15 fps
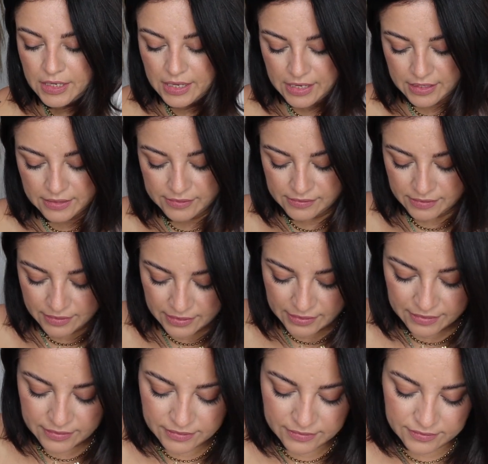And
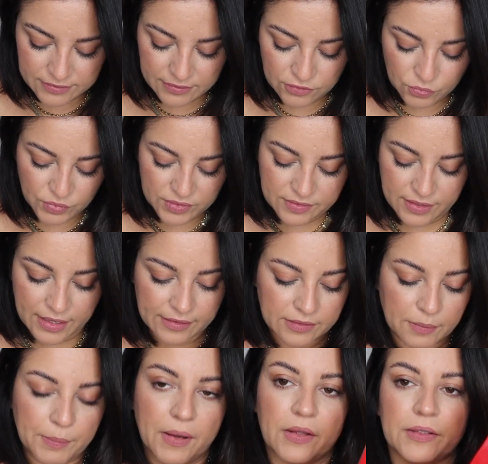then this is what's at
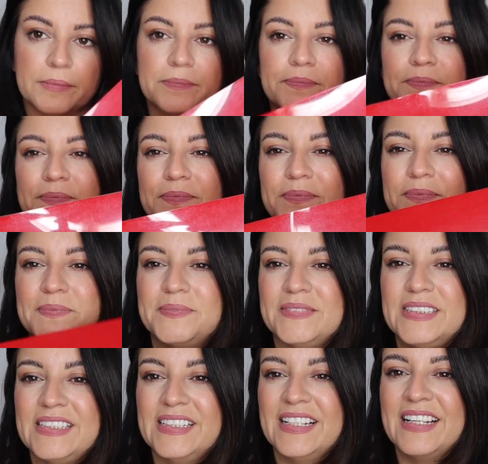the bottom.
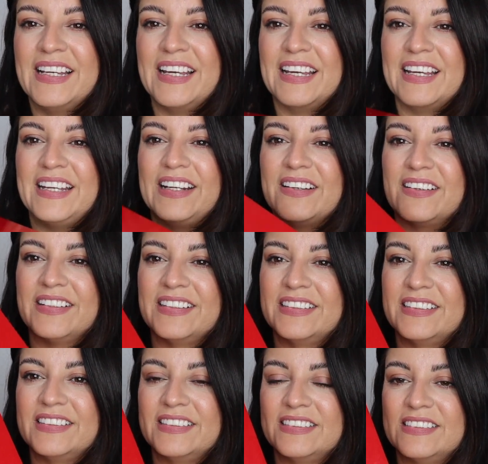Here
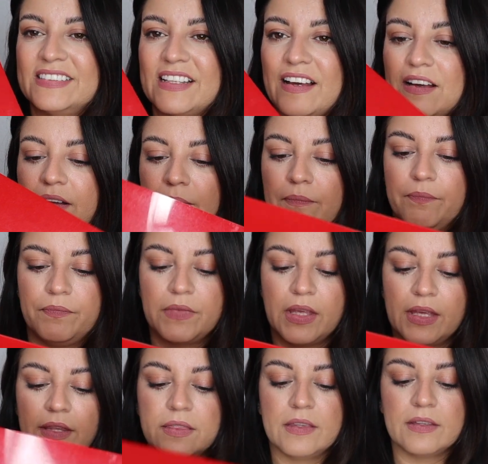is
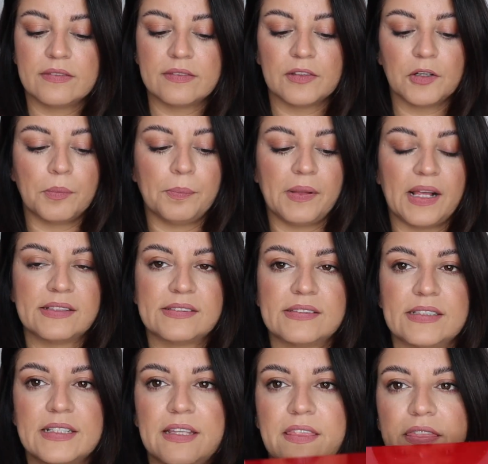this little
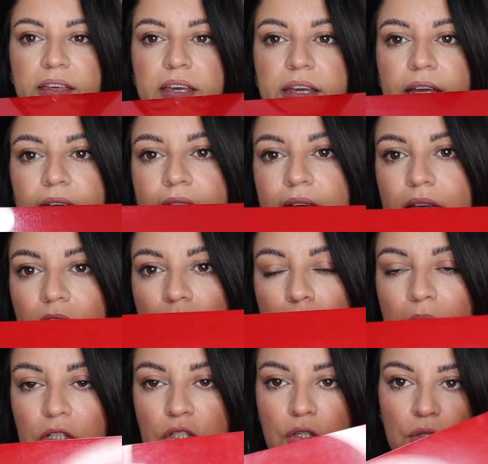plastic thing is
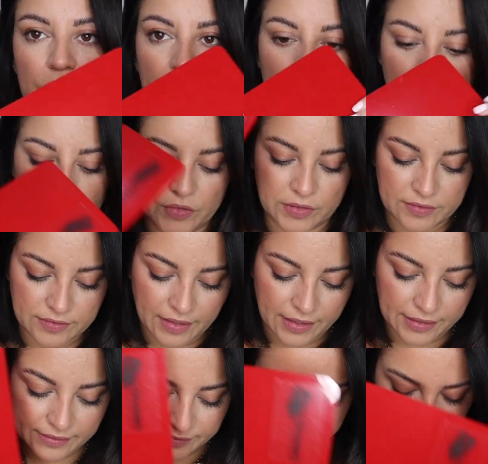measured to the
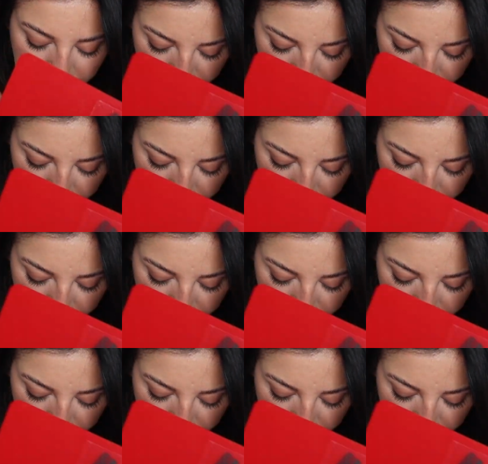size